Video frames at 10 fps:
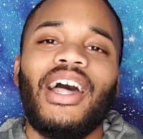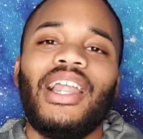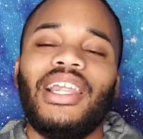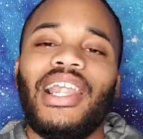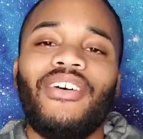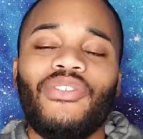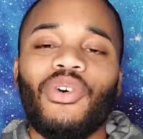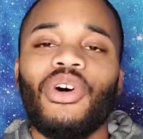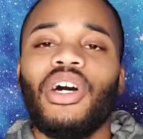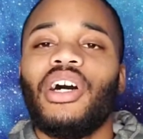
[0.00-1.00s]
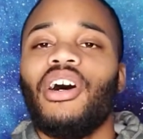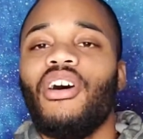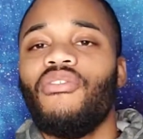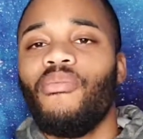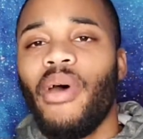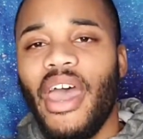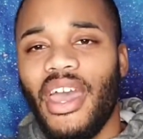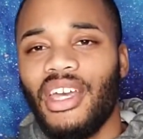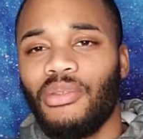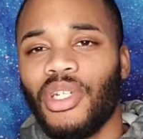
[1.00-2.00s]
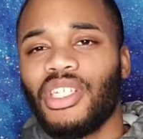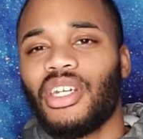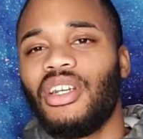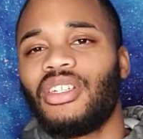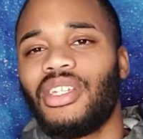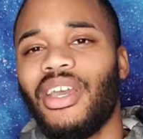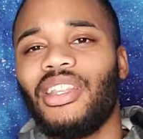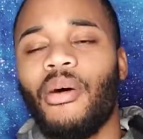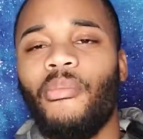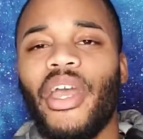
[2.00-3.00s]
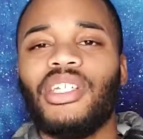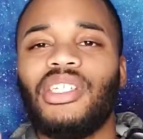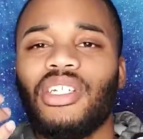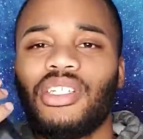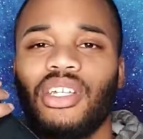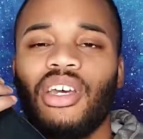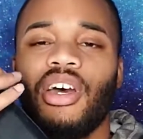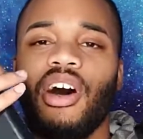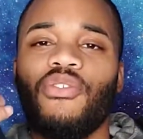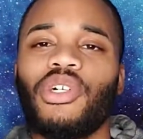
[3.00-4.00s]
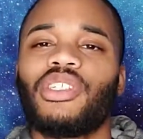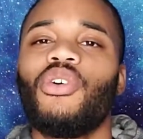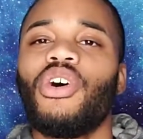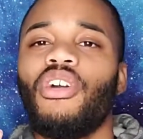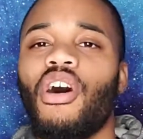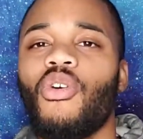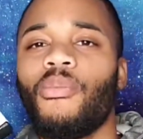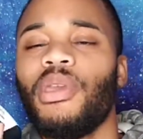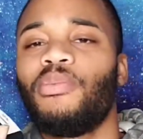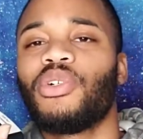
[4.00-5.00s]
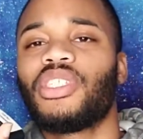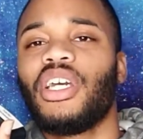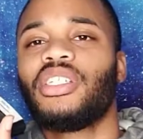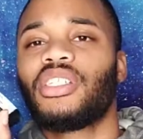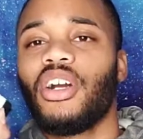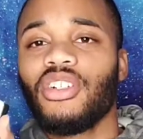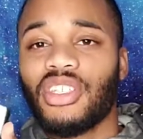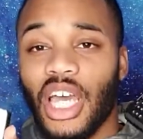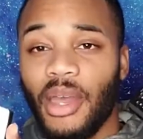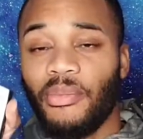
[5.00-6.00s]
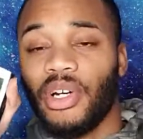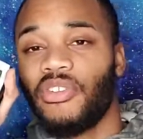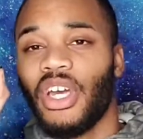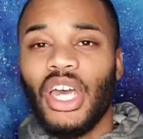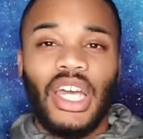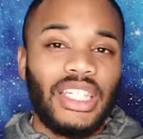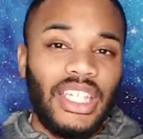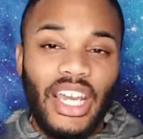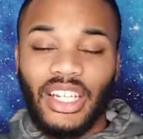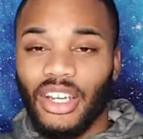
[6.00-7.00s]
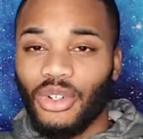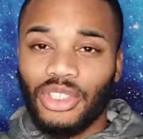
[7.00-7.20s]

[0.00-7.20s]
level of math, but just understand the basics of what's going on when people say certain type of technical